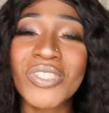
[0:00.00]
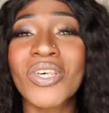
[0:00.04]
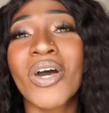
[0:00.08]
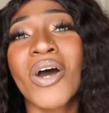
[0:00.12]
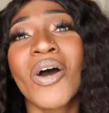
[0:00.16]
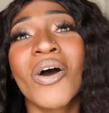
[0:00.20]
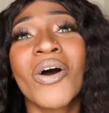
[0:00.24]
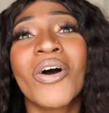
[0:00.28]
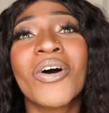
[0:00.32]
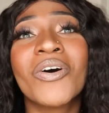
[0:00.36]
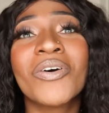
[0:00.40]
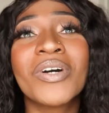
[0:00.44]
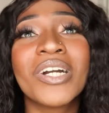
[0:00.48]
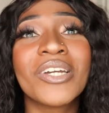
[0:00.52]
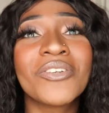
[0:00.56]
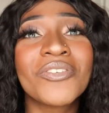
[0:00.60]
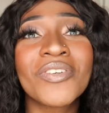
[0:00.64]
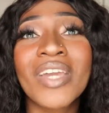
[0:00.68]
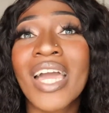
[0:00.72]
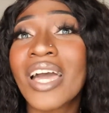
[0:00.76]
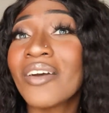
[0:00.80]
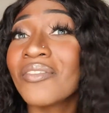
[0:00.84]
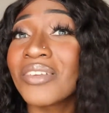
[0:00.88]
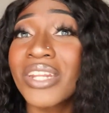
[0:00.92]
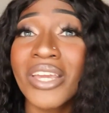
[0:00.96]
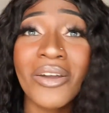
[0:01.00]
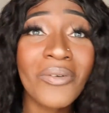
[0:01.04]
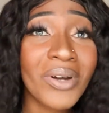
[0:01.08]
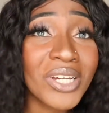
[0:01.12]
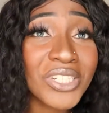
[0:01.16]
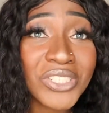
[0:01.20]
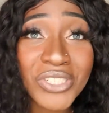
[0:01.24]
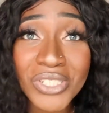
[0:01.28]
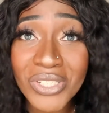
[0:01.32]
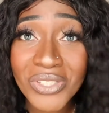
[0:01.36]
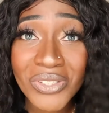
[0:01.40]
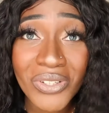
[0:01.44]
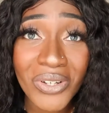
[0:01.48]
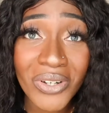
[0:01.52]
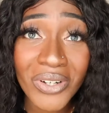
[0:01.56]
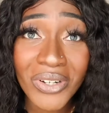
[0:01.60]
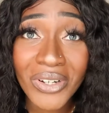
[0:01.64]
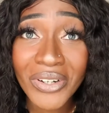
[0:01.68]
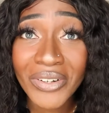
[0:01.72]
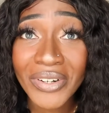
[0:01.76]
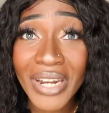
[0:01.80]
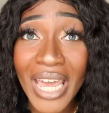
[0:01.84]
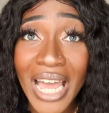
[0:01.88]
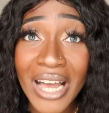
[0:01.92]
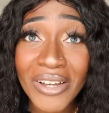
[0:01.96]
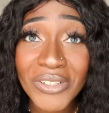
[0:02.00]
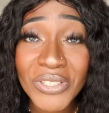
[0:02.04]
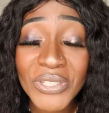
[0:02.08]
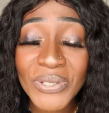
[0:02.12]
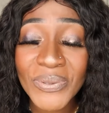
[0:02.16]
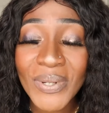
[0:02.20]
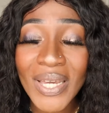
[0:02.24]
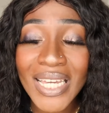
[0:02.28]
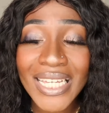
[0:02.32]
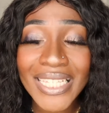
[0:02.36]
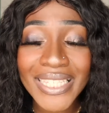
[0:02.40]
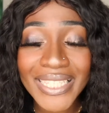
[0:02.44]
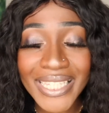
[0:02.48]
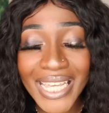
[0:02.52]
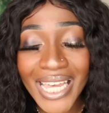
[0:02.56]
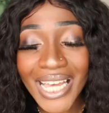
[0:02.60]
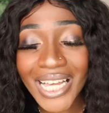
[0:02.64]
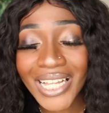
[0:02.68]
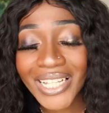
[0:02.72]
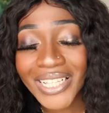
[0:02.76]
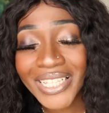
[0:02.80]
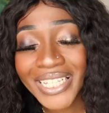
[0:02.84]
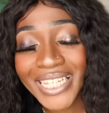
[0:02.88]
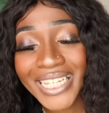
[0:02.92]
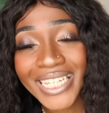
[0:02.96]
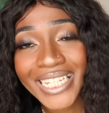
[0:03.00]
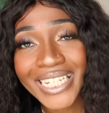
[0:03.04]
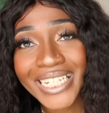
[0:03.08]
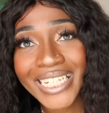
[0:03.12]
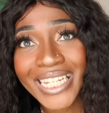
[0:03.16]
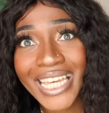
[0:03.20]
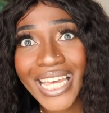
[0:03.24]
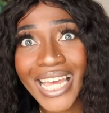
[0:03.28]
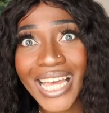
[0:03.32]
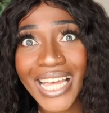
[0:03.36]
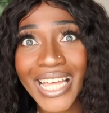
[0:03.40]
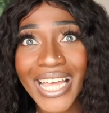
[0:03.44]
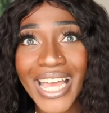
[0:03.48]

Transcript: So if you have any questions on how to excel in